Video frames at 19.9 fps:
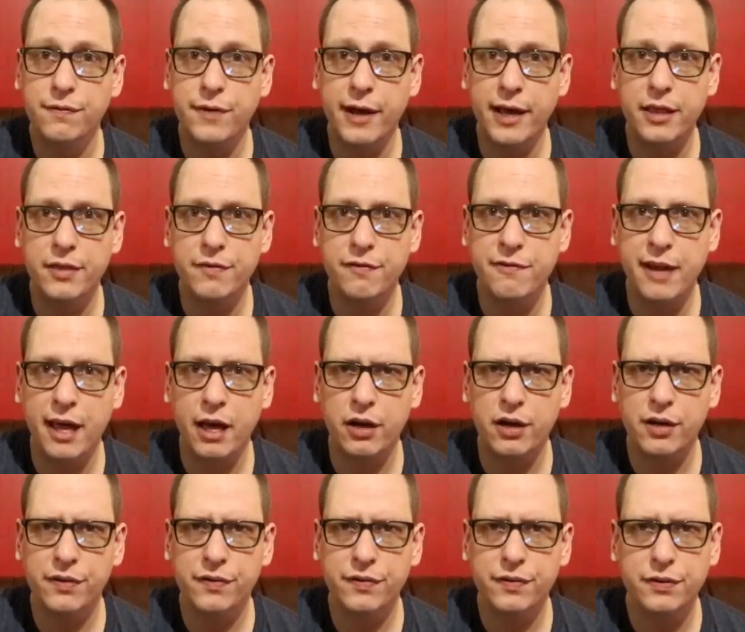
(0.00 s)
Fight the flat
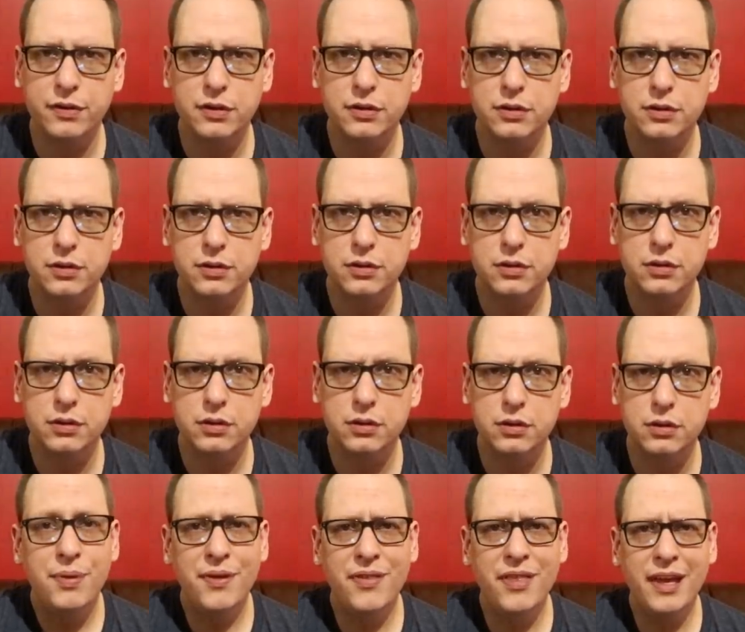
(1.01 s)
earth?
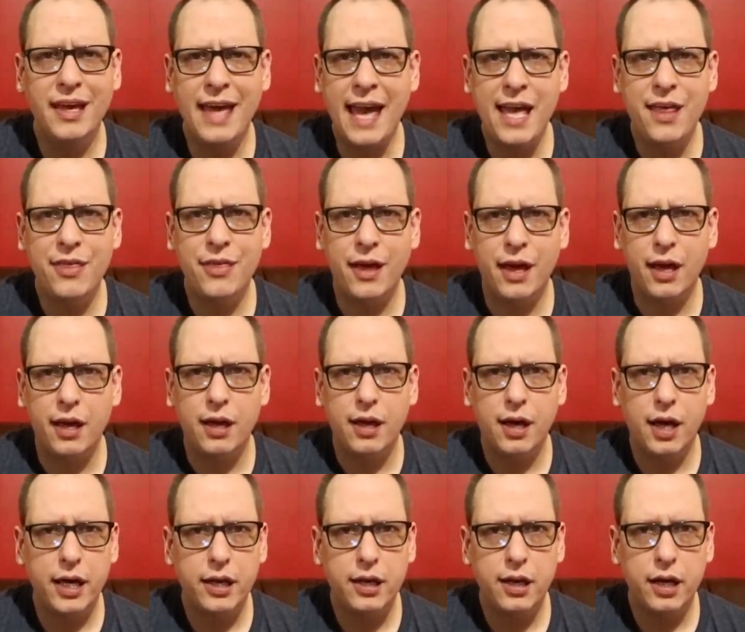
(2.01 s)
But the gay thing,
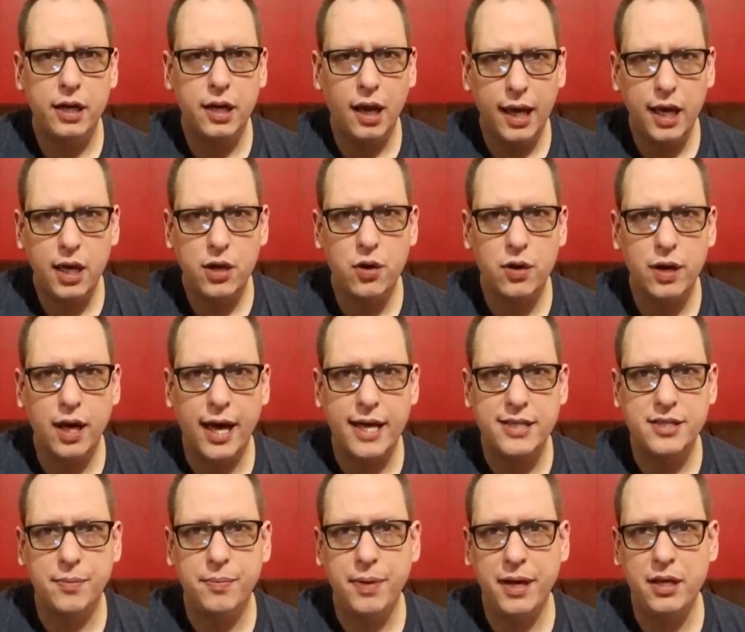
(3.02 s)
I'd like your
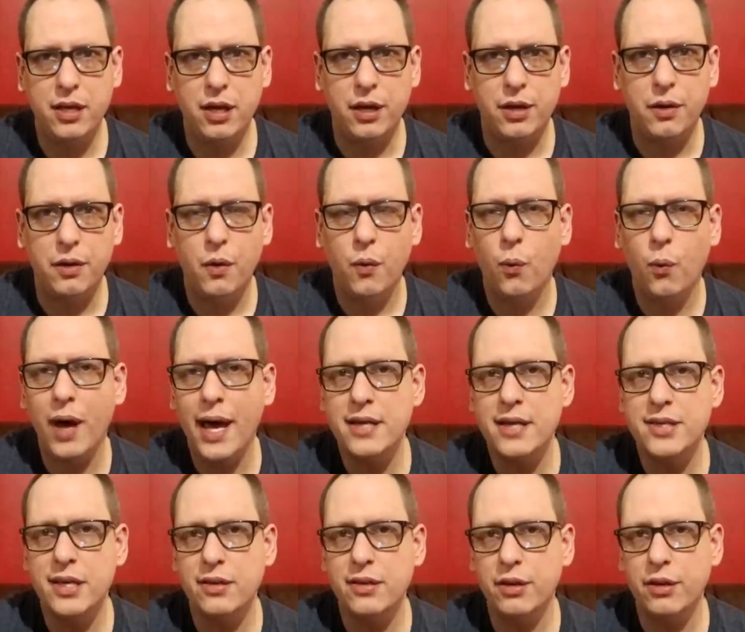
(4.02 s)
guys' opinion. Why
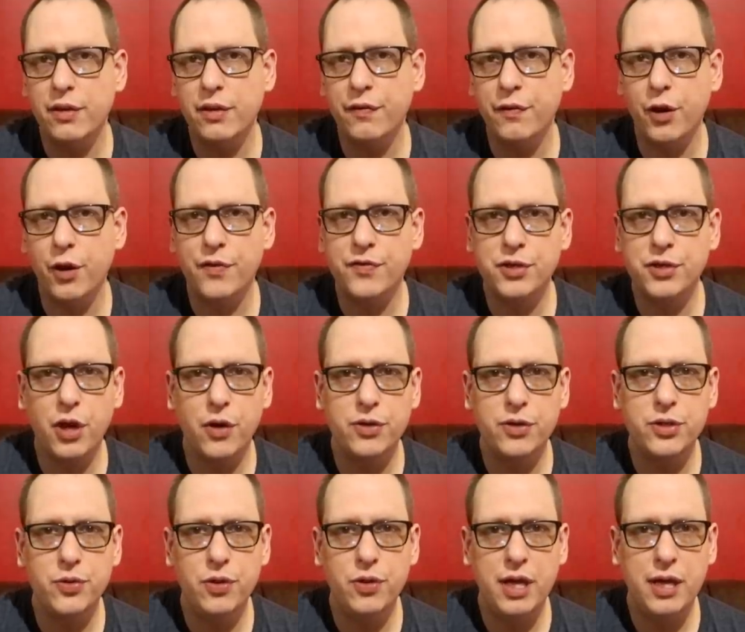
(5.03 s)
is it that the flerfs go
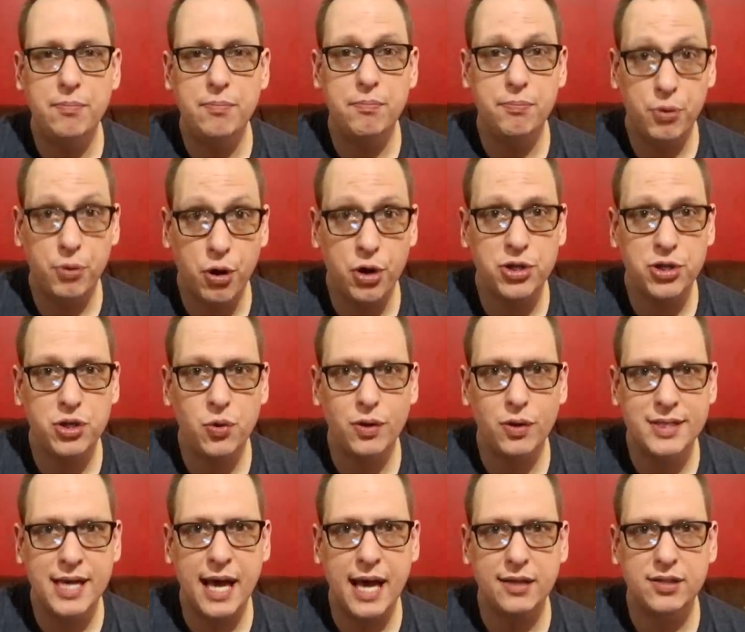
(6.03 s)
to the personal
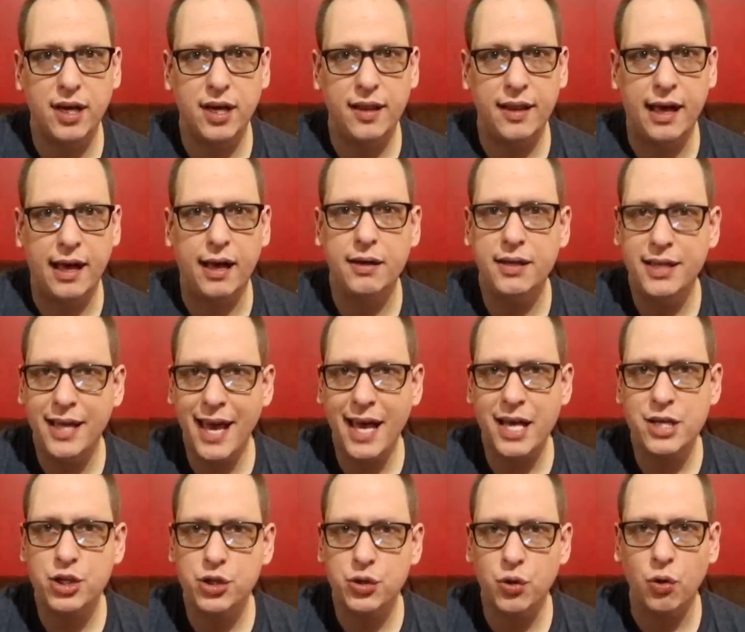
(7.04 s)
attacks like that?
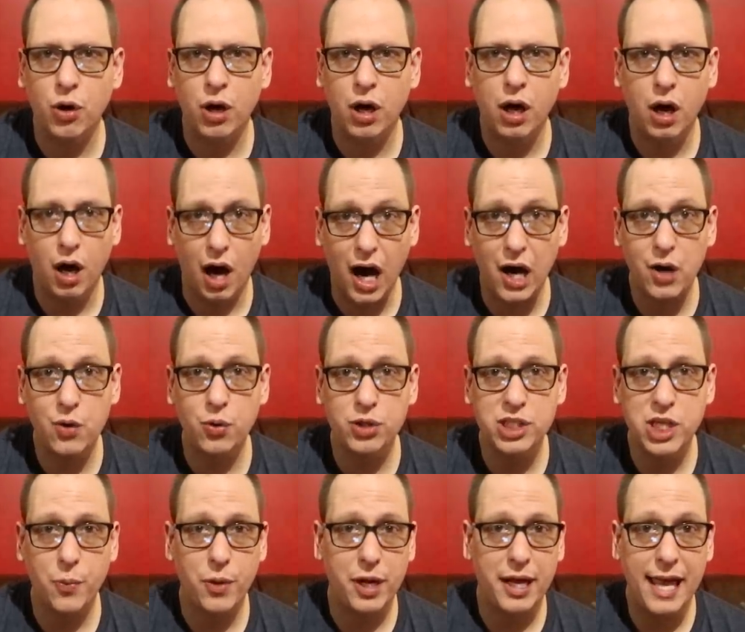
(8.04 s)
Yeah, sure, I'll call
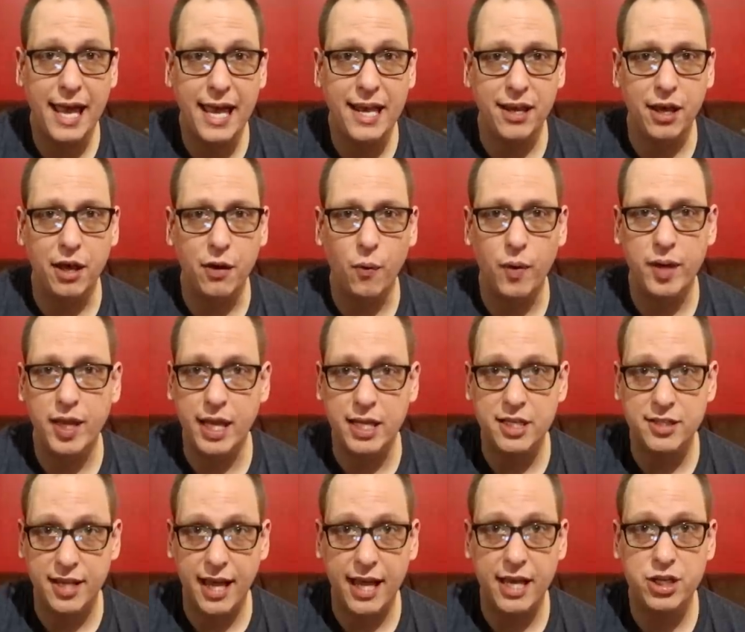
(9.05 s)
someone an idiot when they
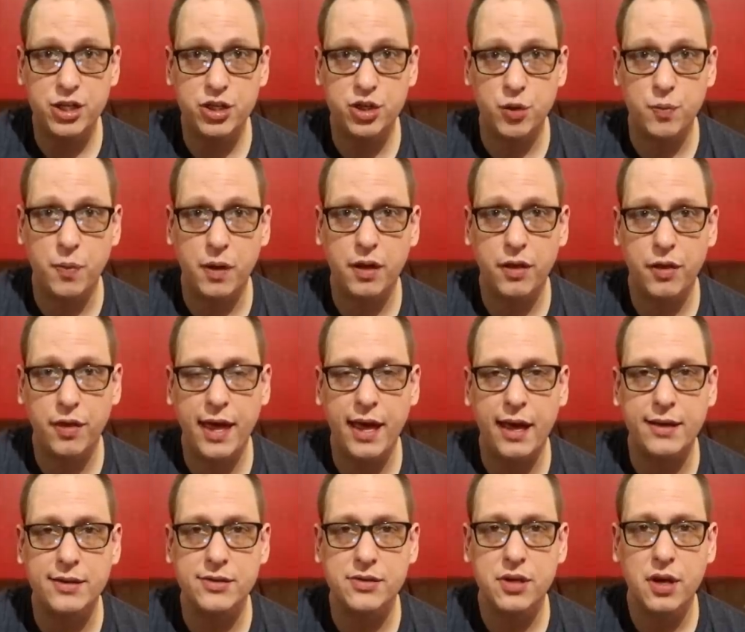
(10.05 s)
say stupid
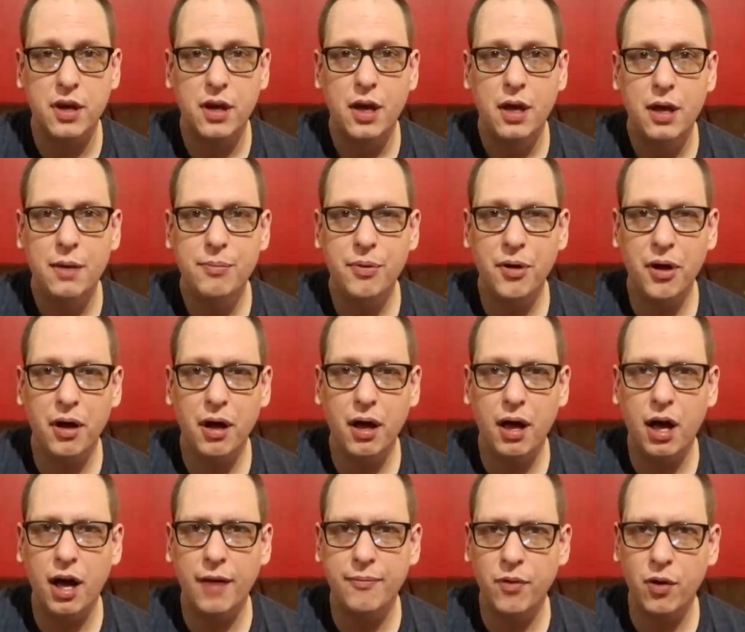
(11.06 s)
things. But
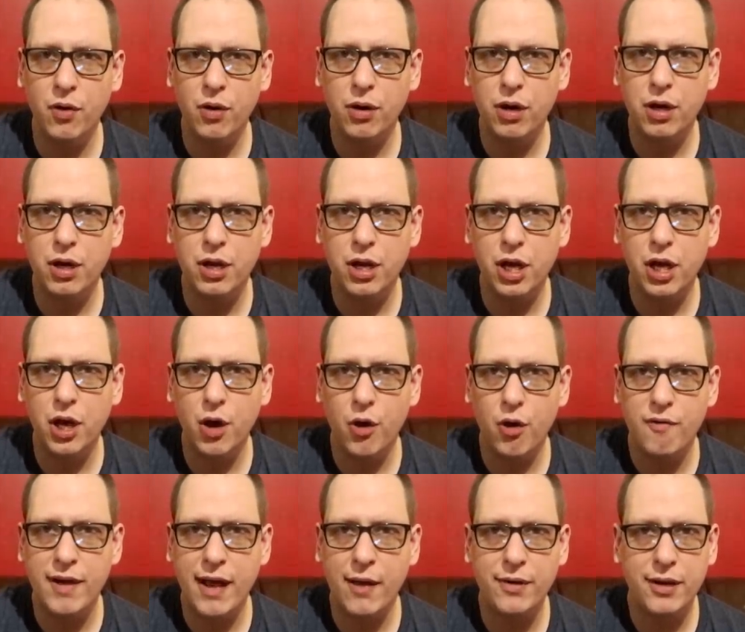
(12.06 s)
I'm not going to go
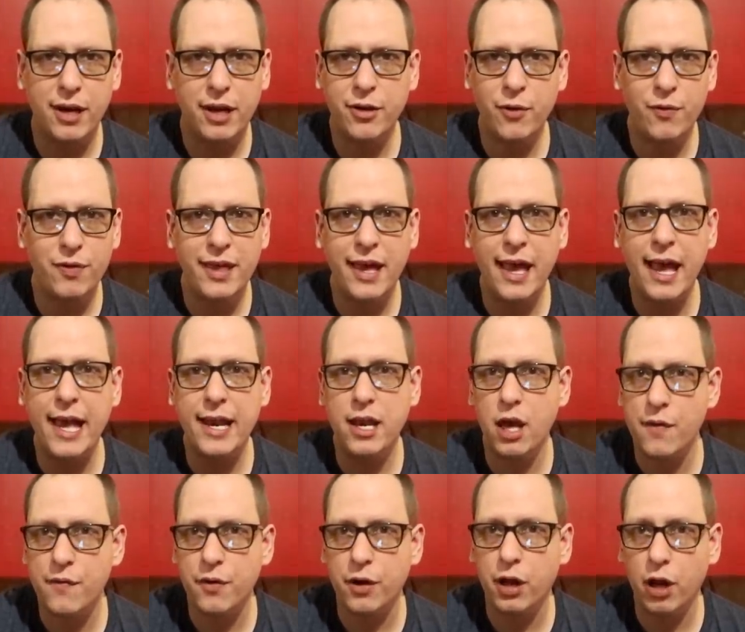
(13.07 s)
around, and I don't think
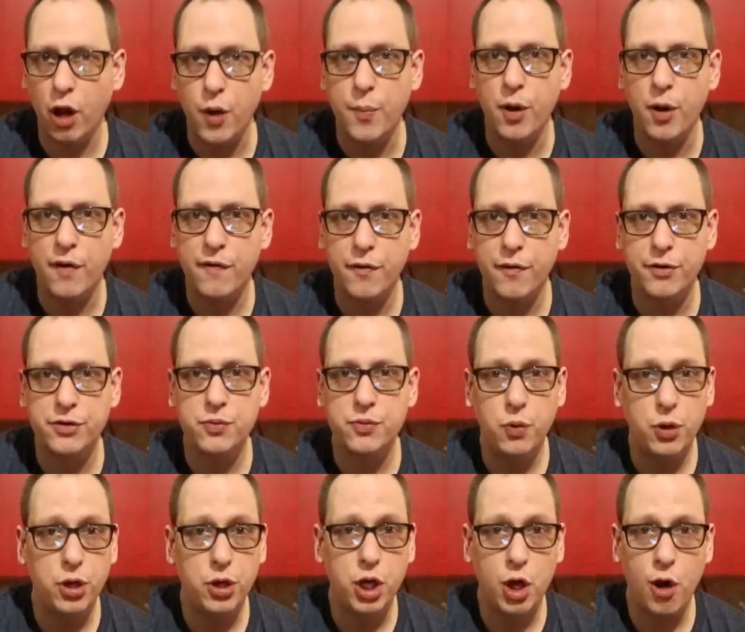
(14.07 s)
any other globe earthers
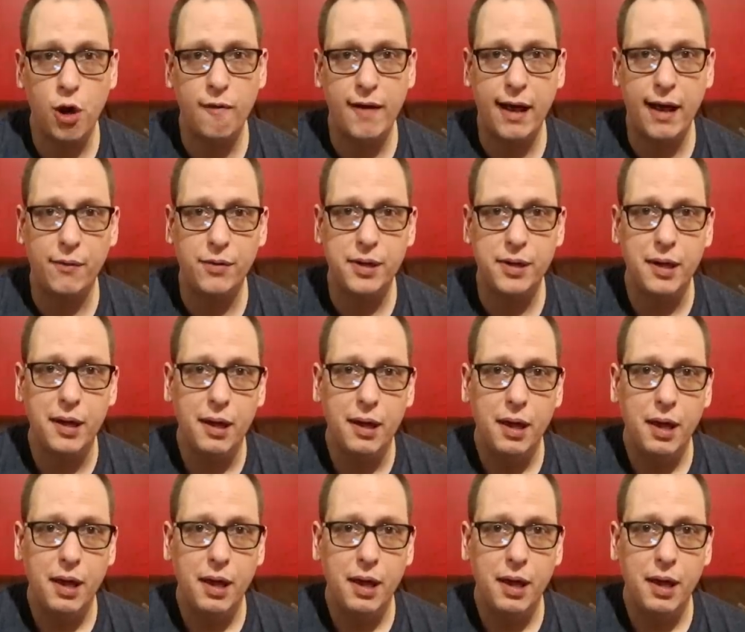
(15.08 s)
would go around